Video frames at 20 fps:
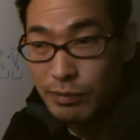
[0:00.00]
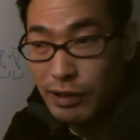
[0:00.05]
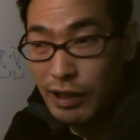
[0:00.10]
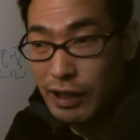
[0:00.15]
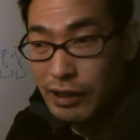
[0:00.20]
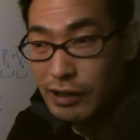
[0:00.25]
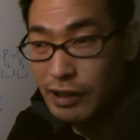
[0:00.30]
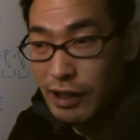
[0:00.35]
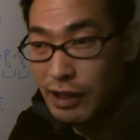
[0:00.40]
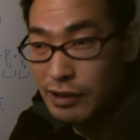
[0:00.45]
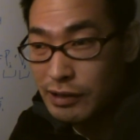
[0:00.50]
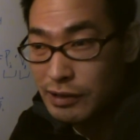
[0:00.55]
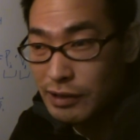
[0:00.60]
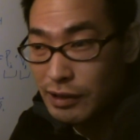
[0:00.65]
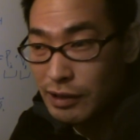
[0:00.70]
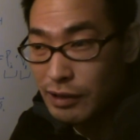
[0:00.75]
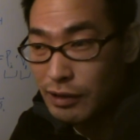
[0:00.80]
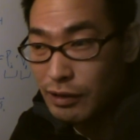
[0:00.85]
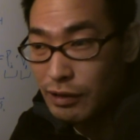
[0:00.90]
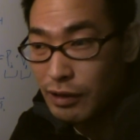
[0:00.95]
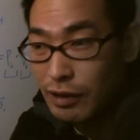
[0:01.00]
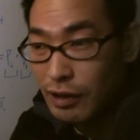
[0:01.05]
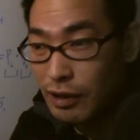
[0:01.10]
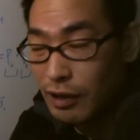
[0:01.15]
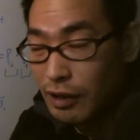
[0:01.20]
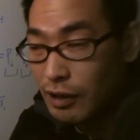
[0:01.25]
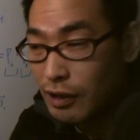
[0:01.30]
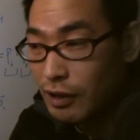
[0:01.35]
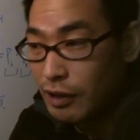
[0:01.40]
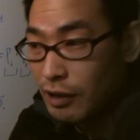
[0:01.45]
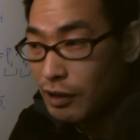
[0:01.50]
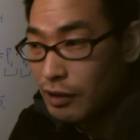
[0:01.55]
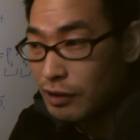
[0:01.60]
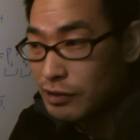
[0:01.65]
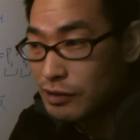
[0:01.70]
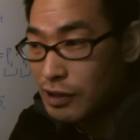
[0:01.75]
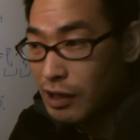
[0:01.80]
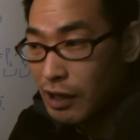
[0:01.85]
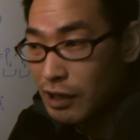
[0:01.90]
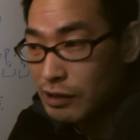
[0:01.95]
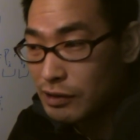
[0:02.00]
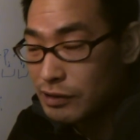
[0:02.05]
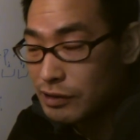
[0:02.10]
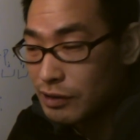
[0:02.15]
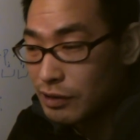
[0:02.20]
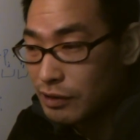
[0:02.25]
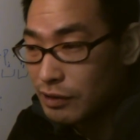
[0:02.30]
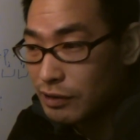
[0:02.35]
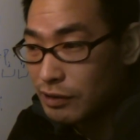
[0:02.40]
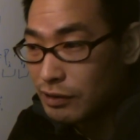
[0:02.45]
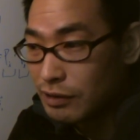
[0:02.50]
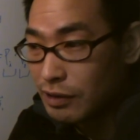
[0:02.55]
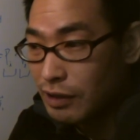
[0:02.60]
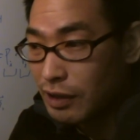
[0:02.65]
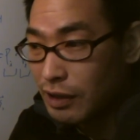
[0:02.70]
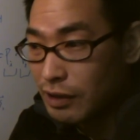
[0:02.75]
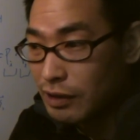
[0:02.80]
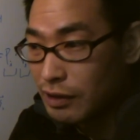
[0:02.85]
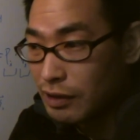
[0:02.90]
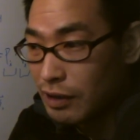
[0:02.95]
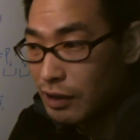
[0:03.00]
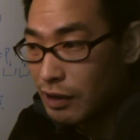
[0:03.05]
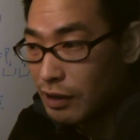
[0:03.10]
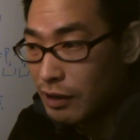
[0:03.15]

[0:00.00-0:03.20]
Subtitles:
break dancing, Charleston, and